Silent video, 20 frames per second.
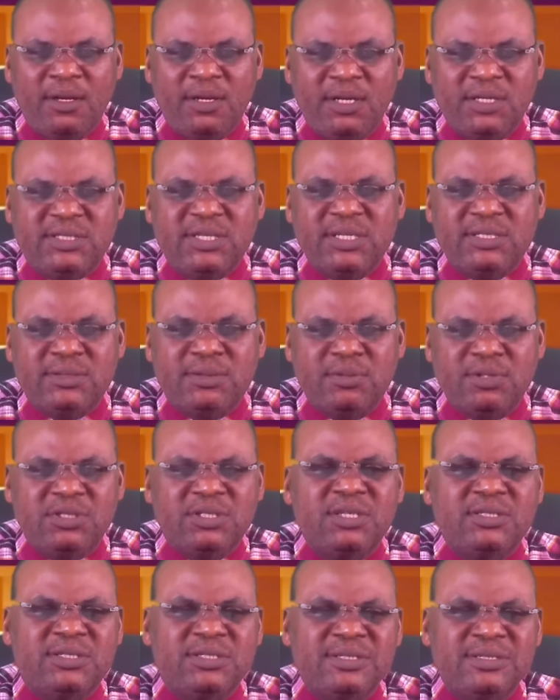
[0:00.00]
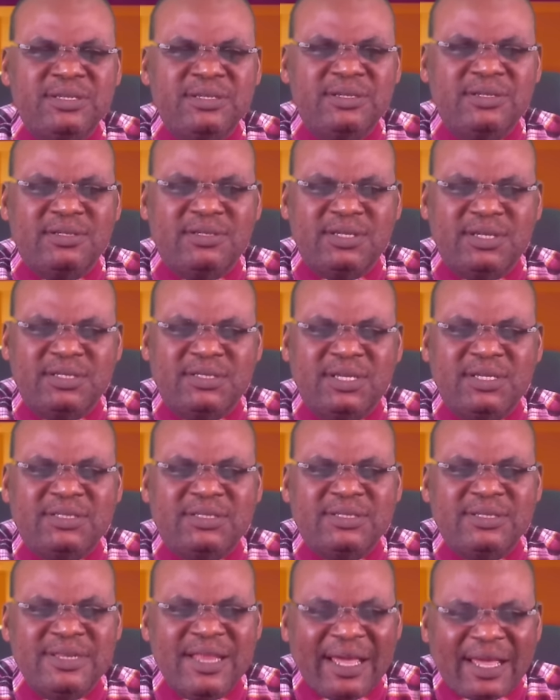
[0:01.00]
Is
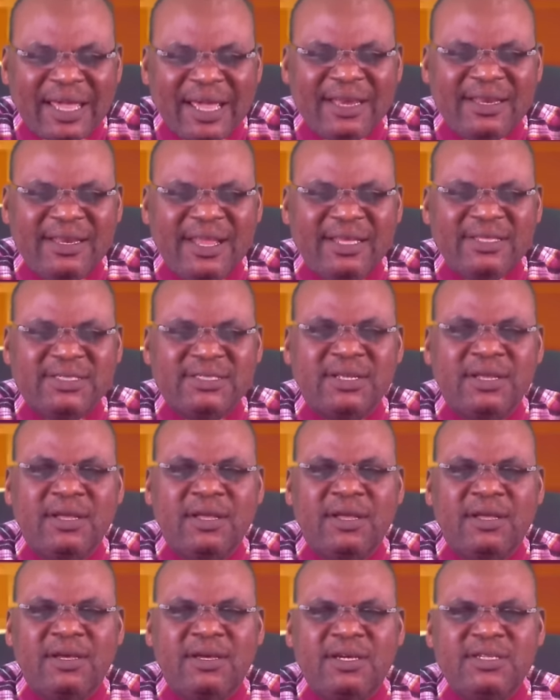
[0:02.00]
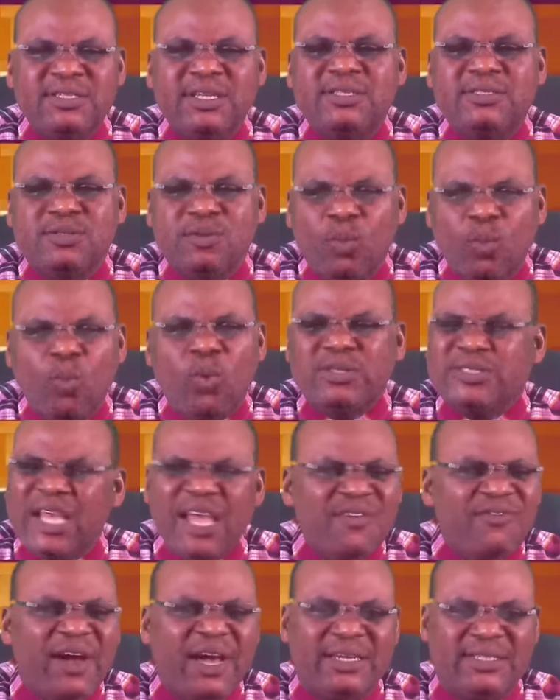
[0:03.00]
it nakedness? Is it
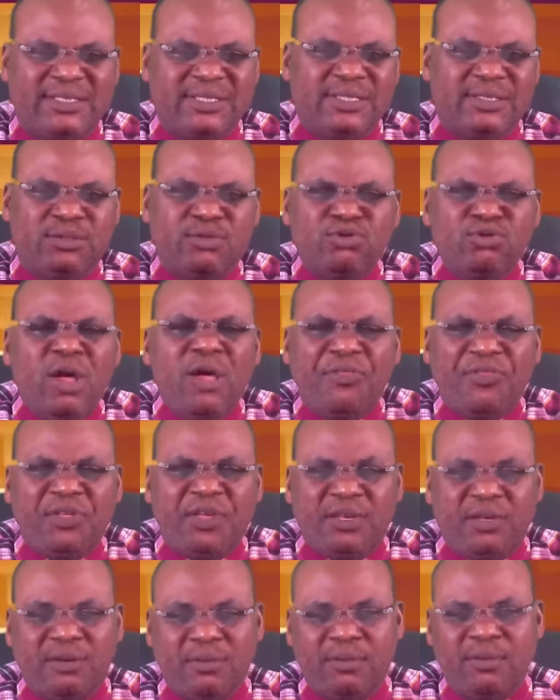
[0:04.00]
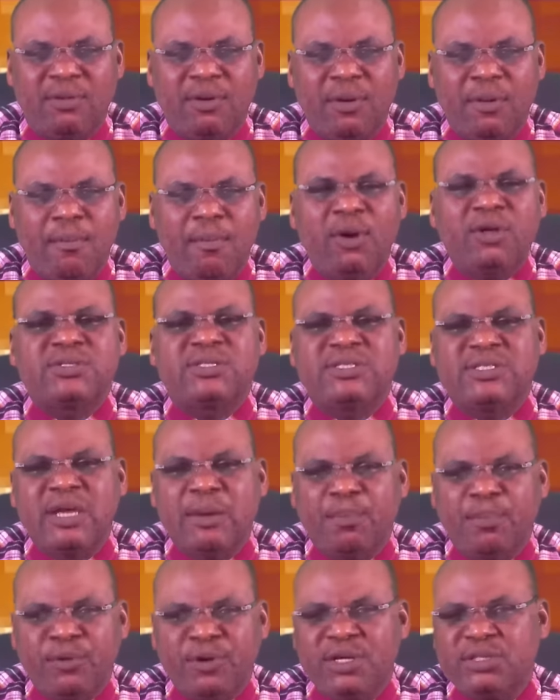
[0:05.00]
whatever it is? Nothing must
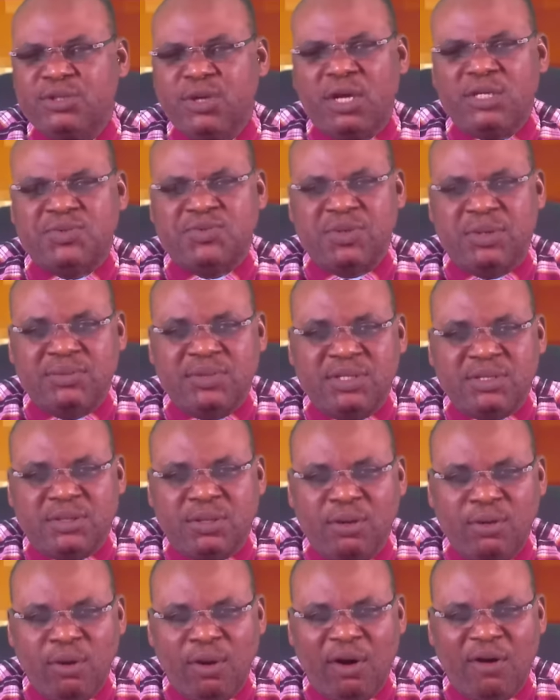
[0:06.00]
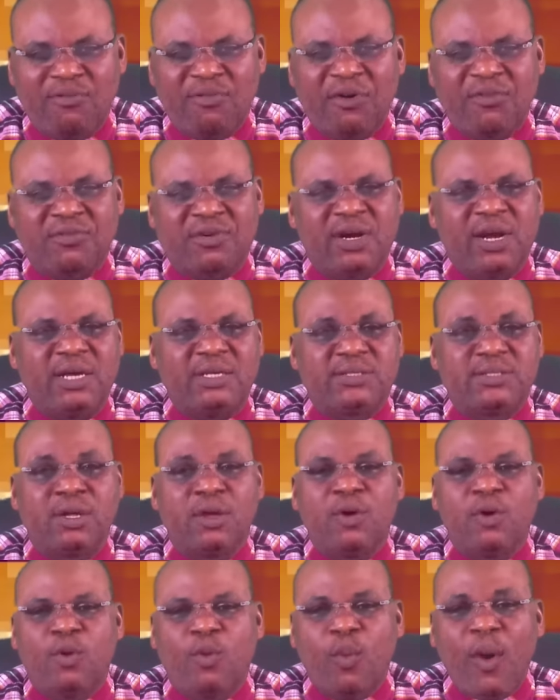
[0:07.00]
separate us from this love of Christ.
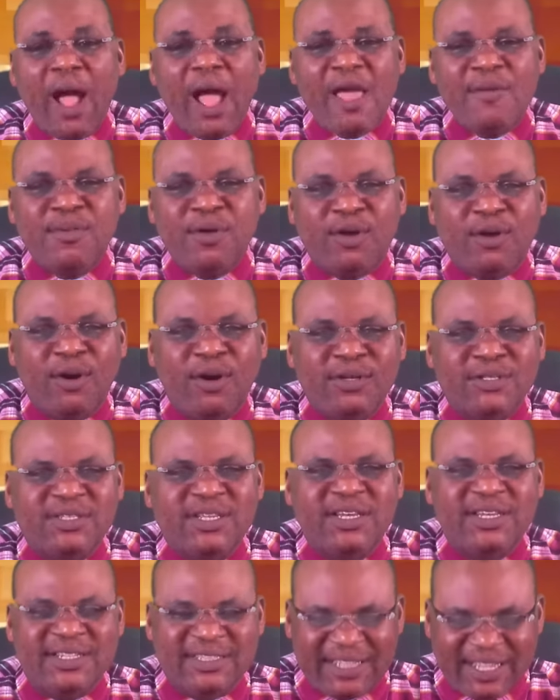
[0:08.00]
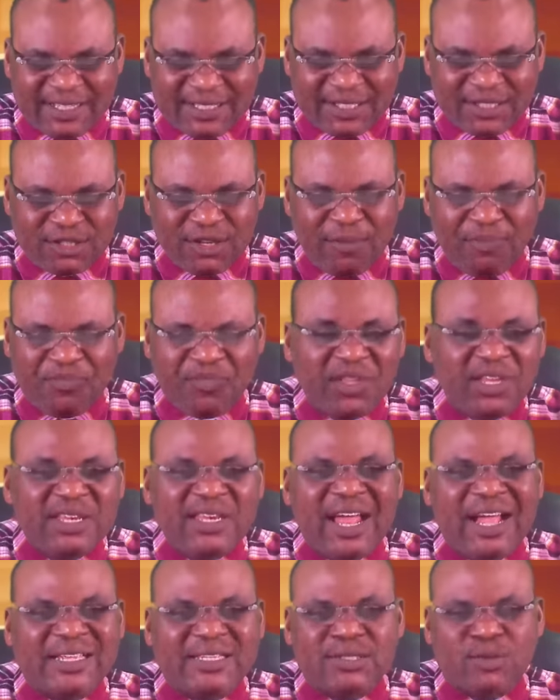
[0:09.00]
Why? Because there's something
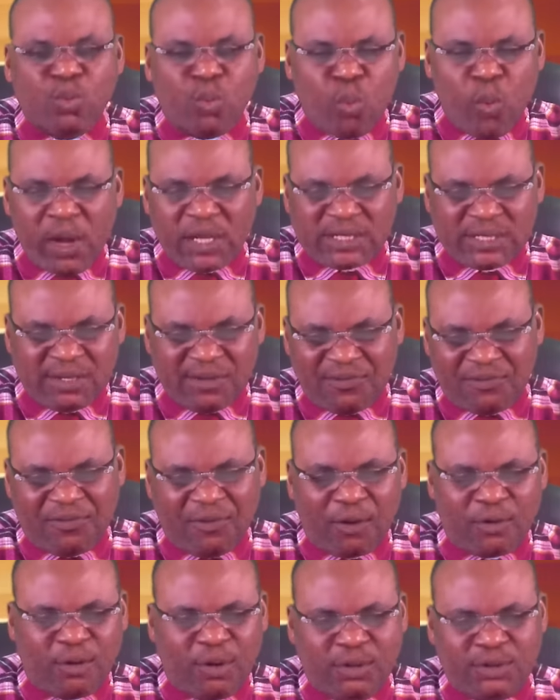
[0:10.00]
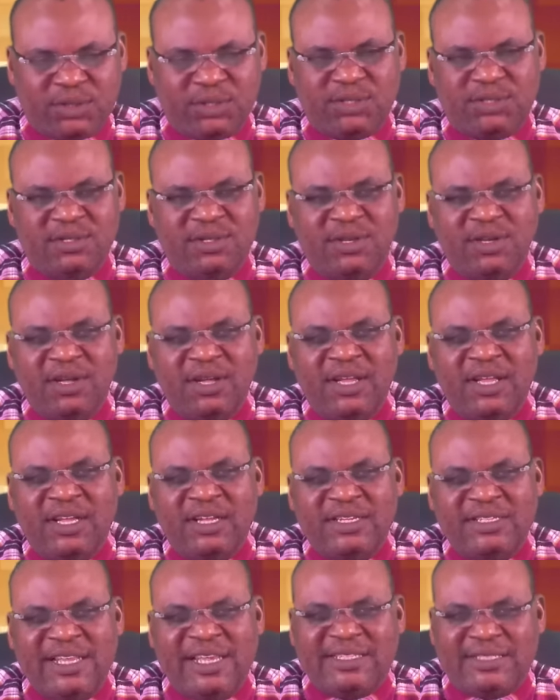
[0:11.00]
that is waiting for us.
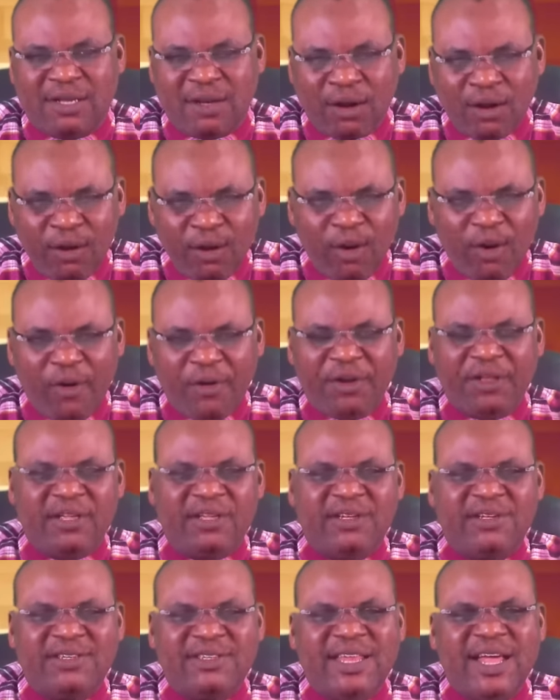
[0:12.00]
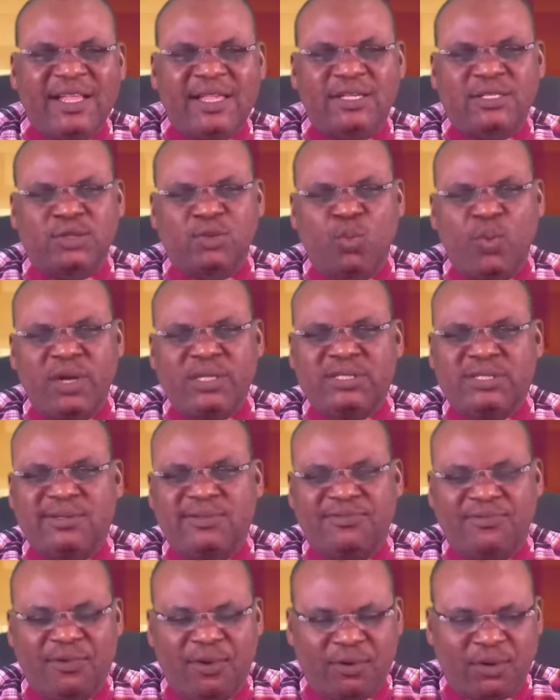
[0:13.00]
There's glory that is
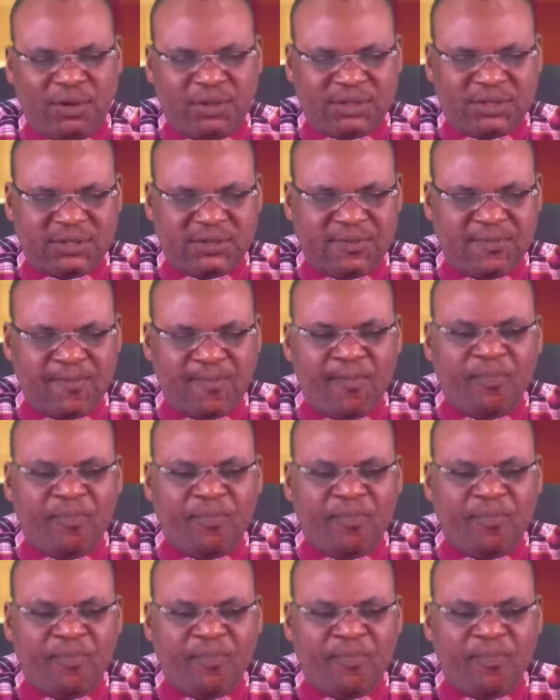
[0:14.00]
waiting for us.